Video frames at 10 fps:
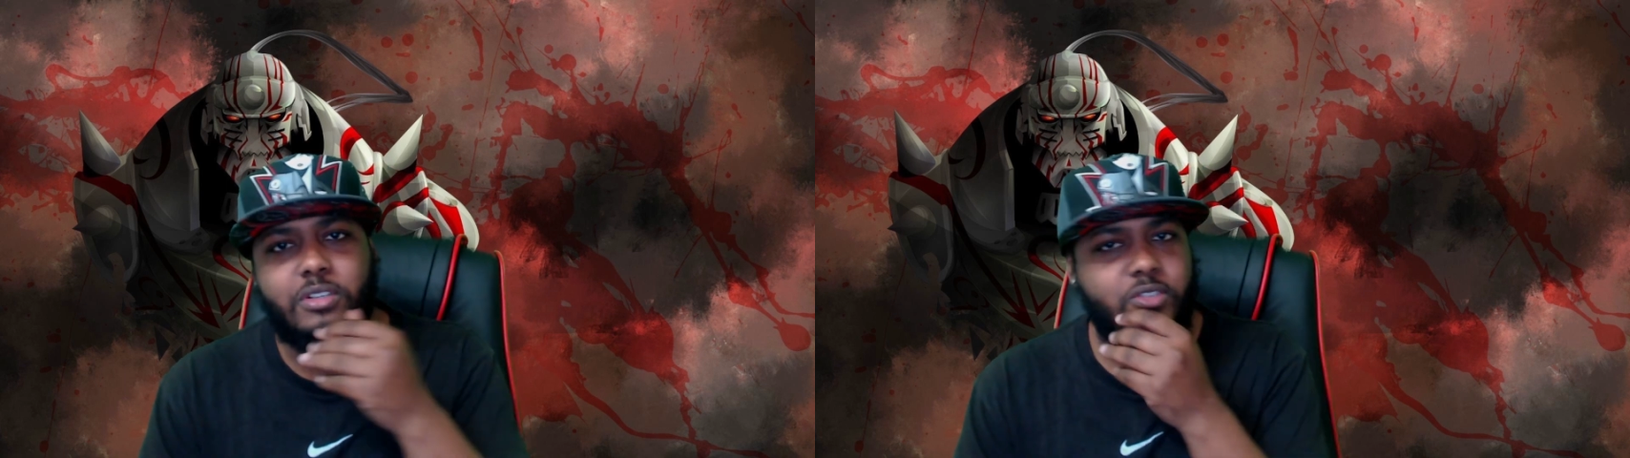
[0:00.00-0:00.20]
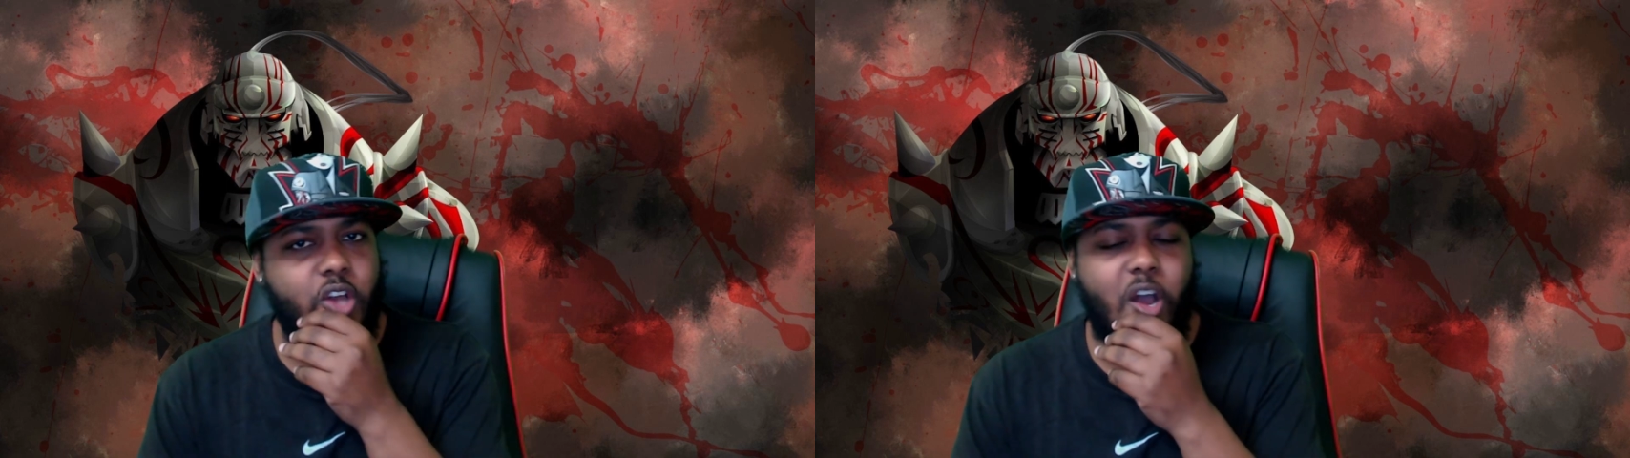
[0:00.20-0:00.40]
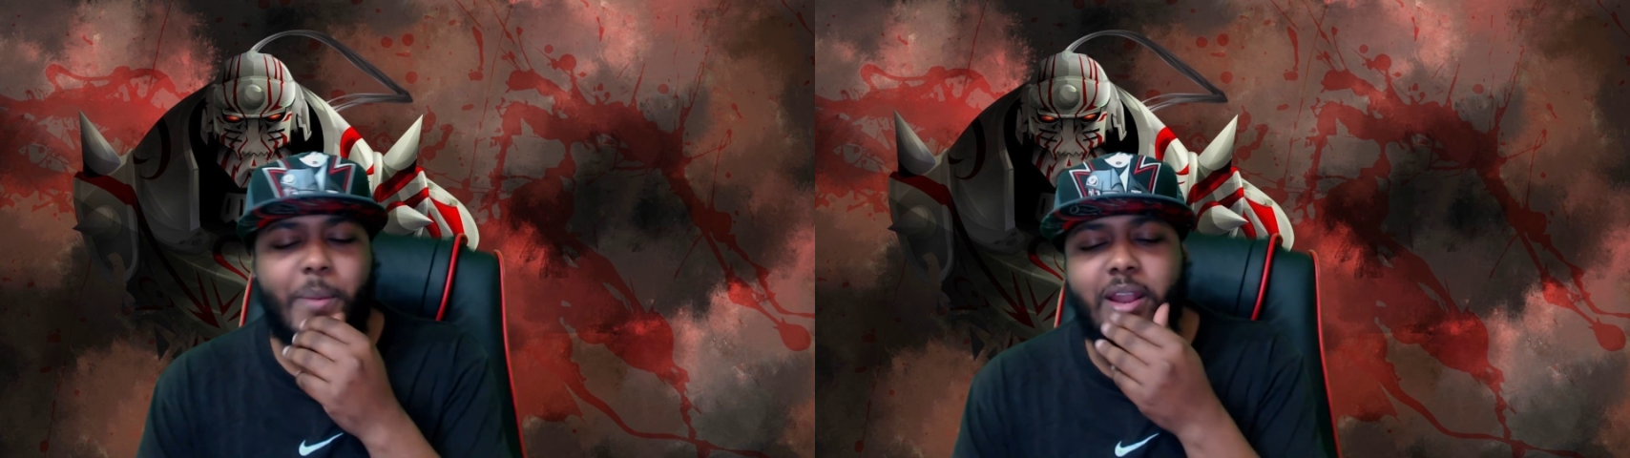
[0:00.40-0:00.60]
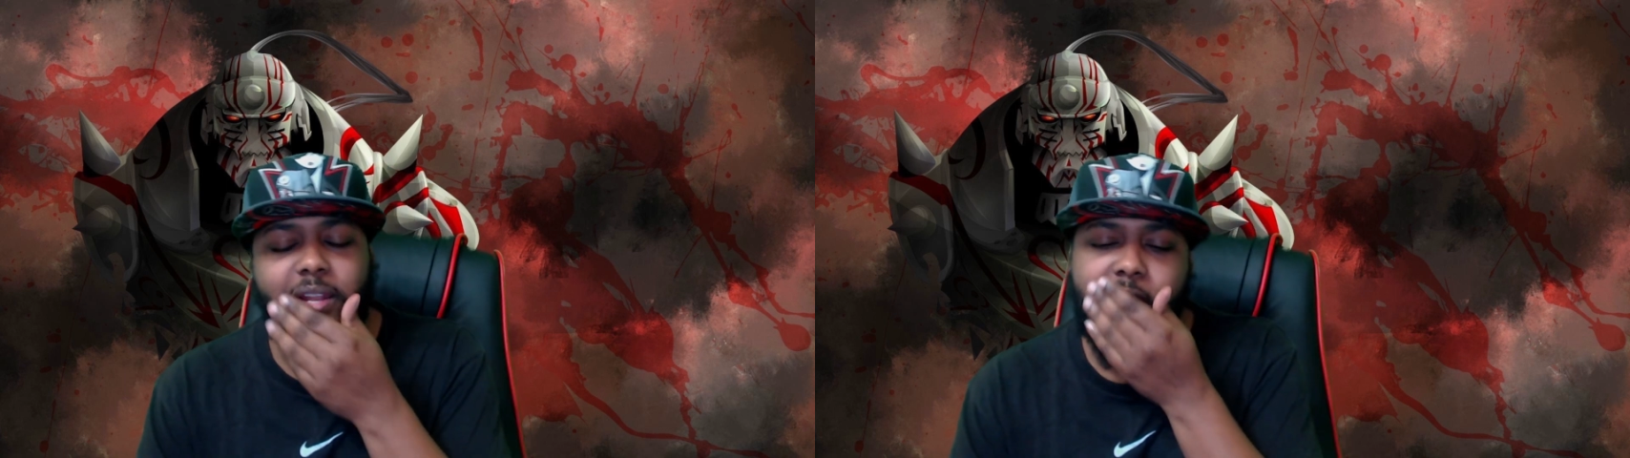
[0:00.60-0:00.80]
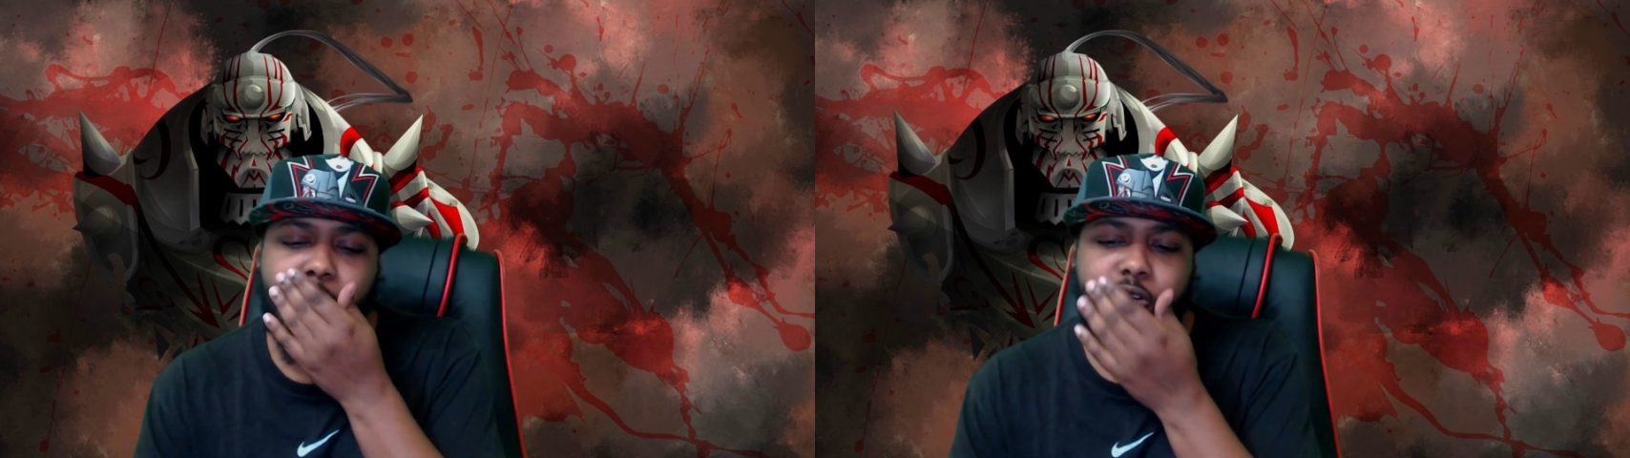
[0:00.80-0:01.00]
talk about it
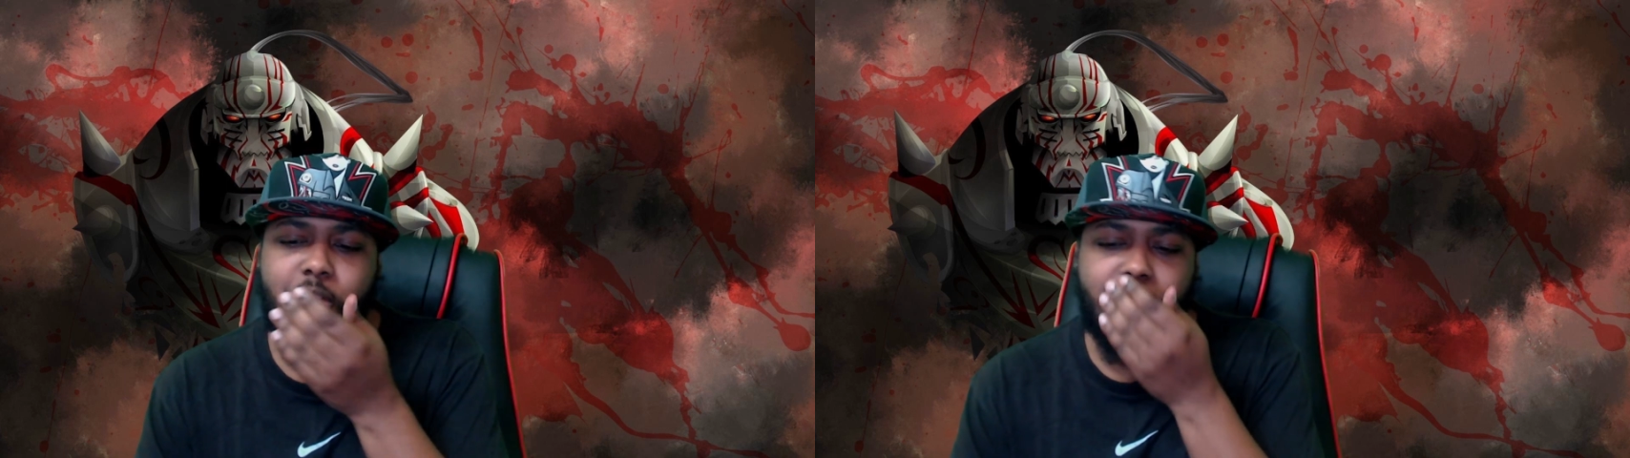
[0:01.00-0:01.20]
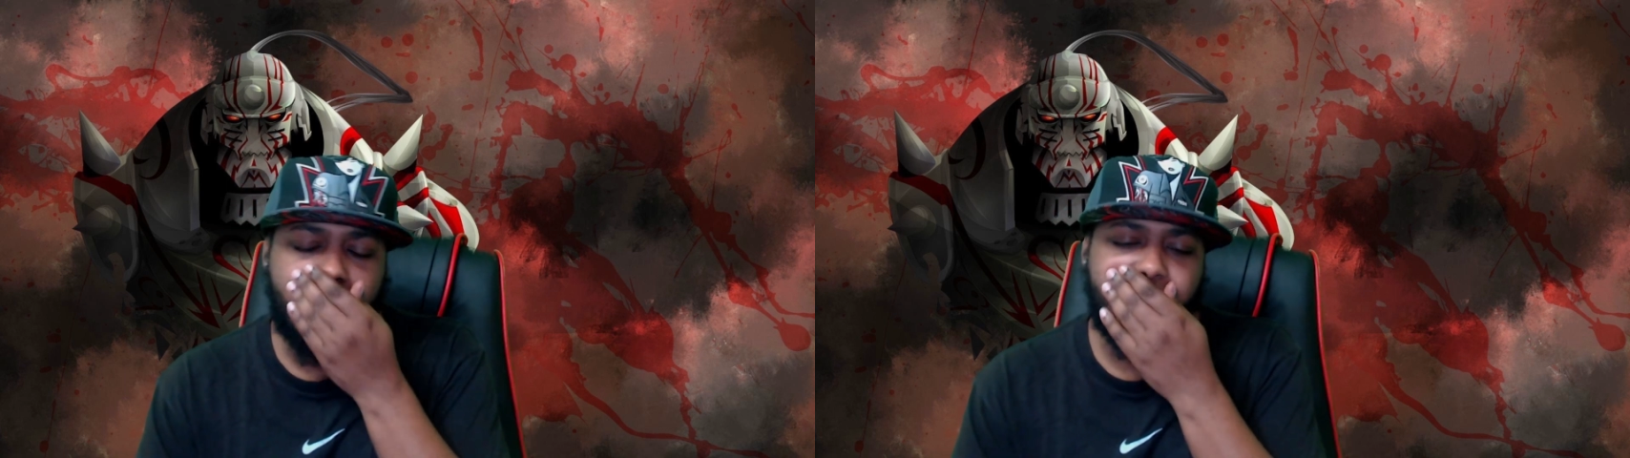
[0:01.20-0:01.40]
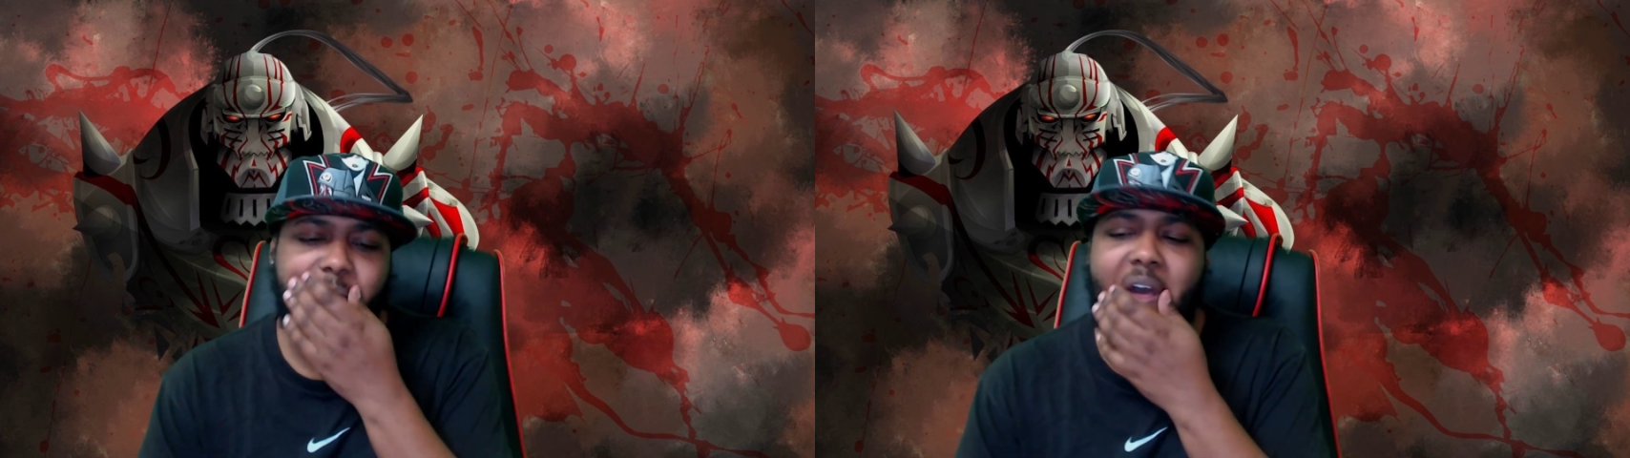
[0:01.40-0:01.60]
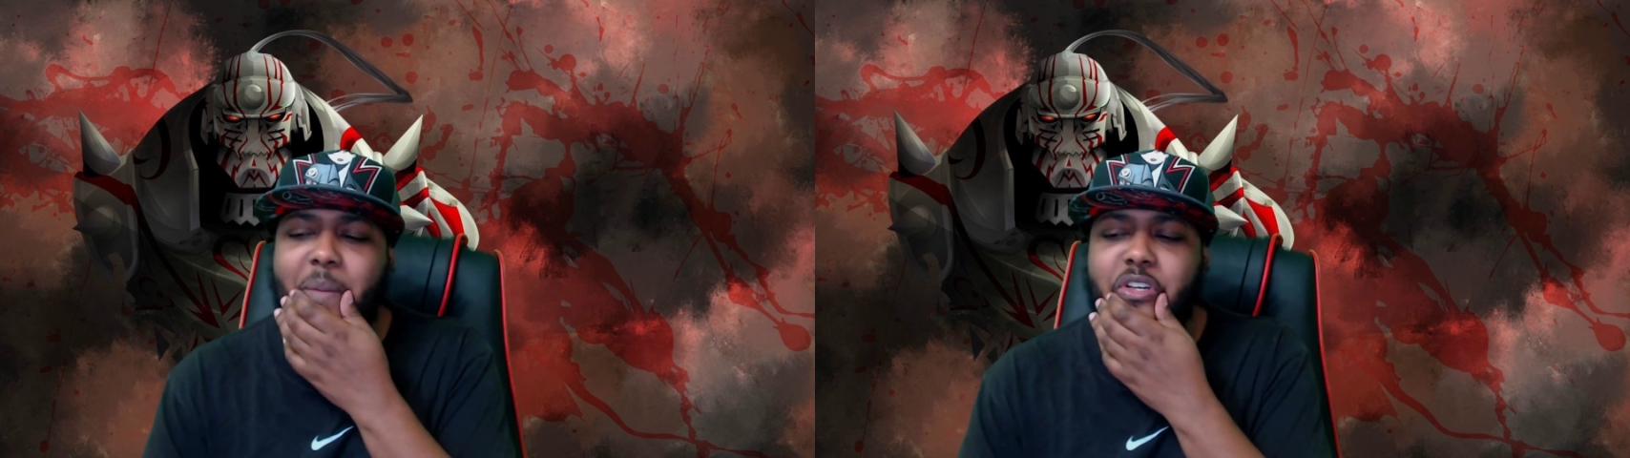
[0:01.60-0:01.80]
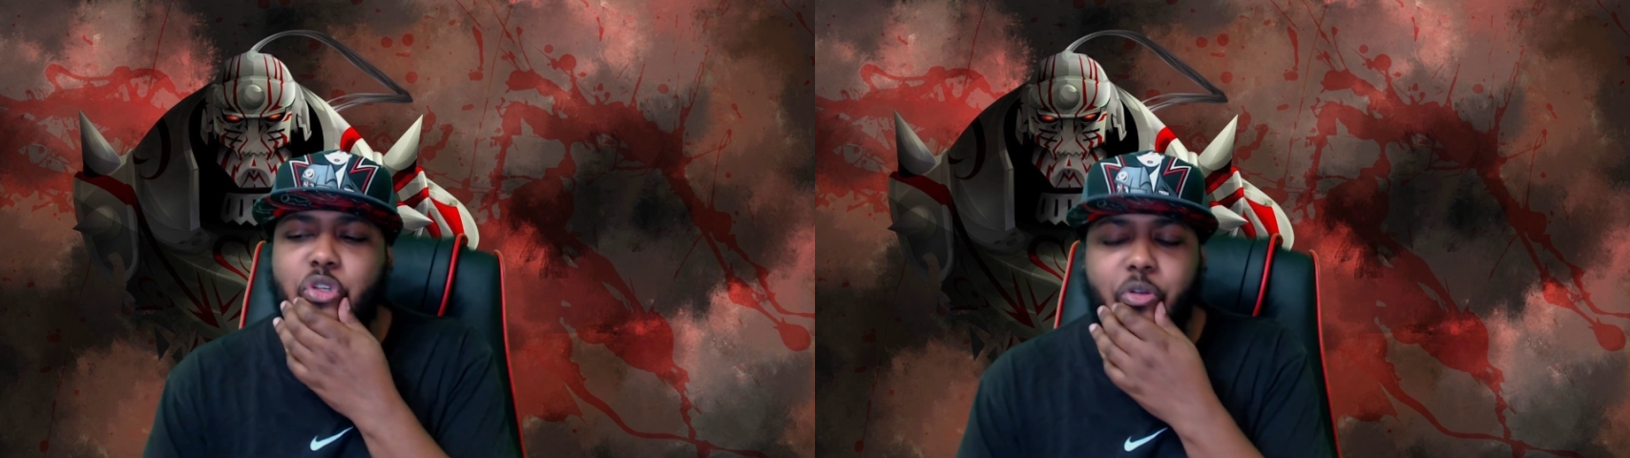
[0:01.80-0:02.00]
later or something. I'm
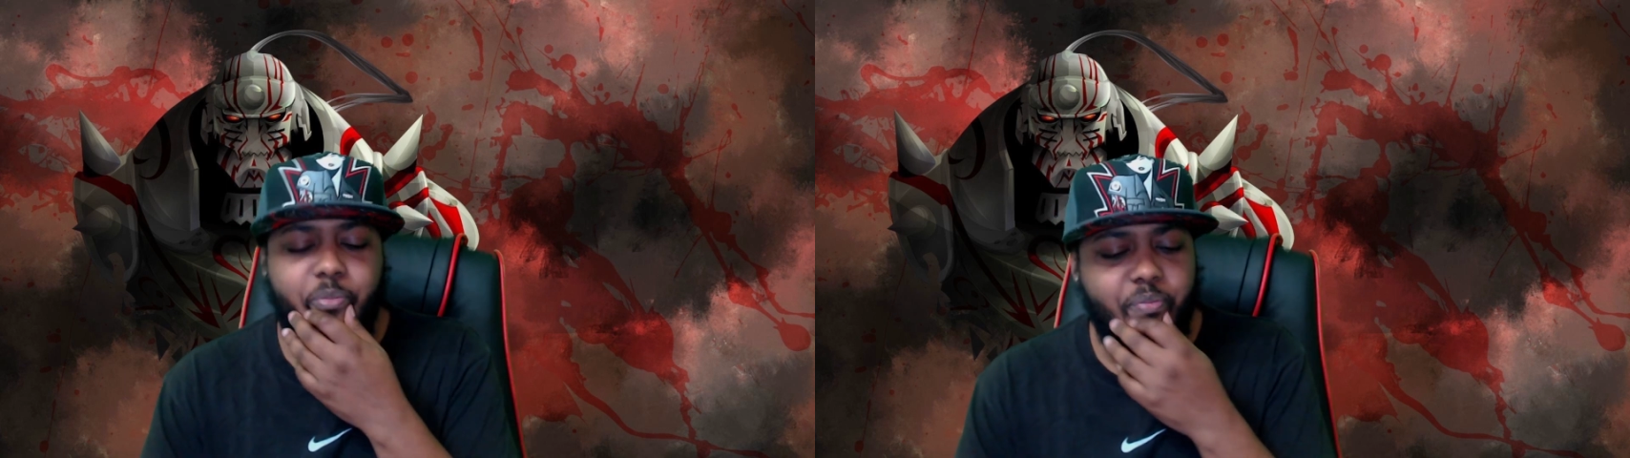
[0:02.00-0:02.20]
not sure.